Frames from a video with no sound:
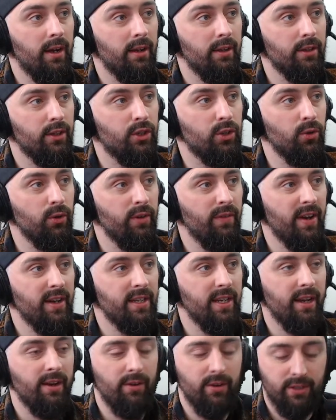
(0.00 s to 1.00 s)
Sword of
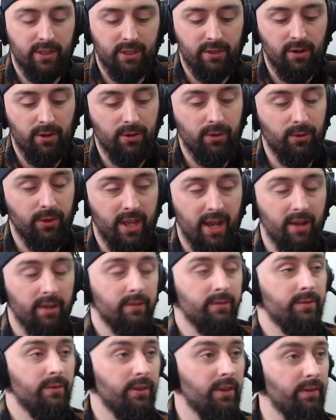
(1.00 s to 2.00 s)
Anti-Heroes. It's not called that.
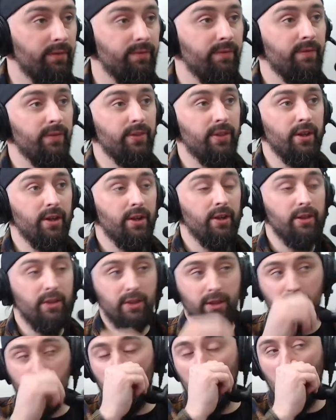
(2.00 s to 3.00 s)

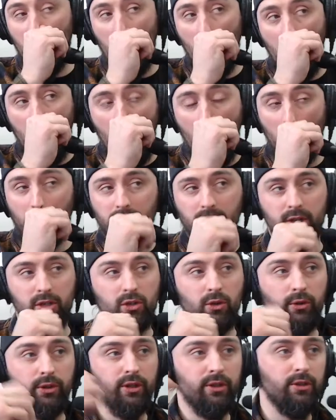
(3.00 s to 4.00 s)
The
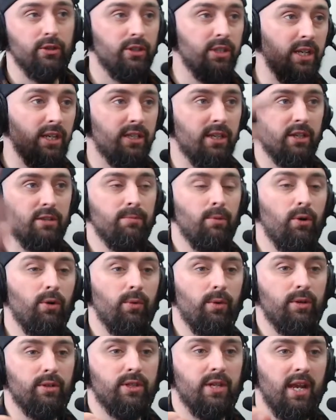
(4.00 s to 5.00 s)
sword that does d6 mortal
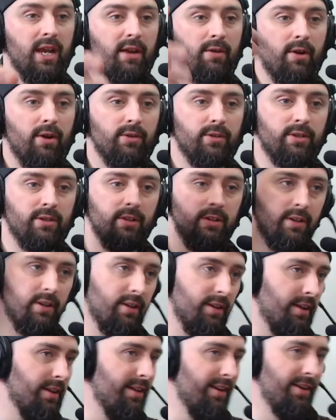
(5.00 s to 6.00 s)
wounds to heroes.
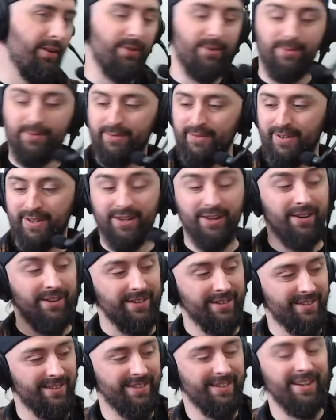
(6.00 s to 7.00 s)
Oh
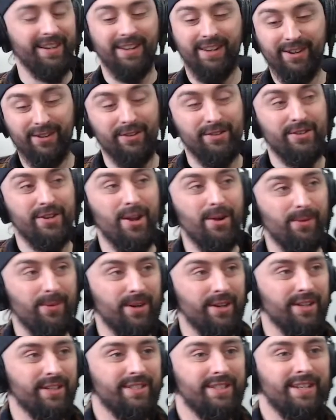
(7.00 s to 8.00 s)
God, I've got no
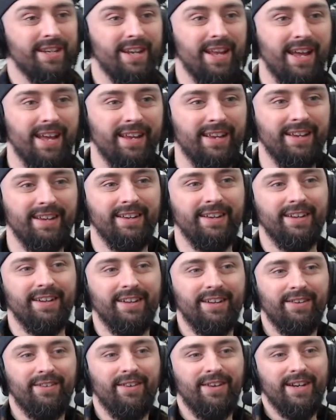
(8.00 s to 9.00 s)
words today.
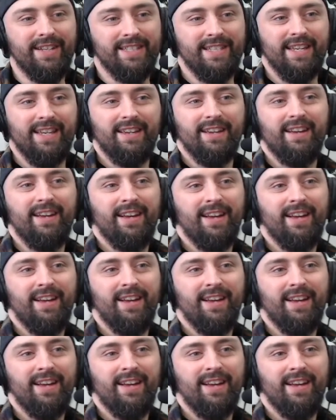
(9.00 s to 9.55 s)
What is it?